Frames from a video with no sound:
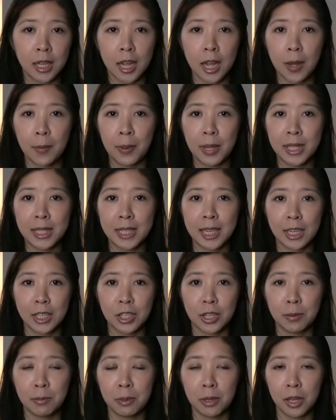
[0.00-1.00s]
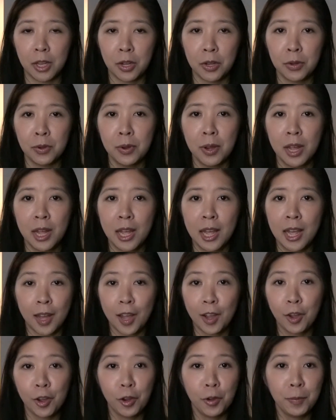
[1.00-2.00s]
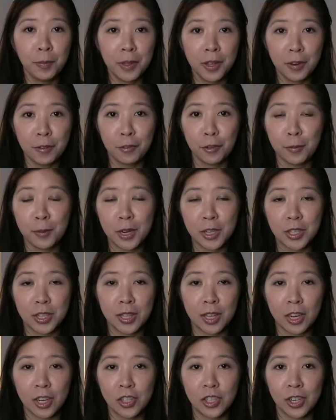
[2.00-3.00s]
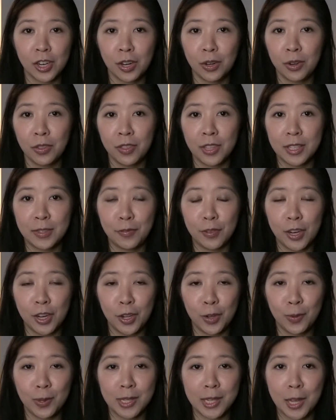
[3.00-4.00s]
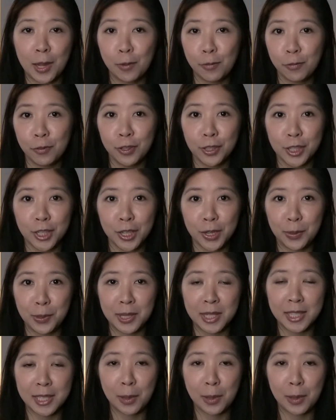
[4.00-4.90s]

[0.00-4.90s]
the comment section below. I hope the information that I shared in this video was helpful to you in